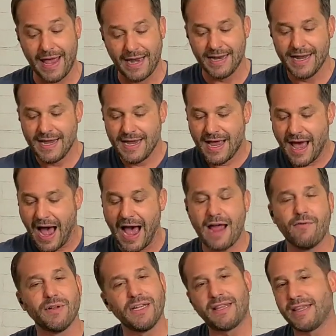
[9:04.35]
And I
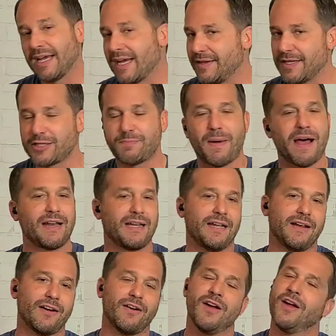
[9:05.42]
really think in this spot
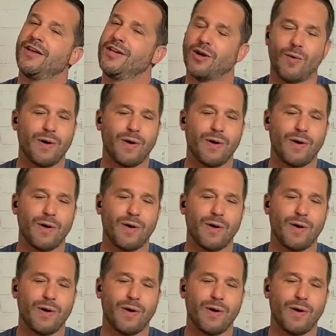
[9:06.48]
here,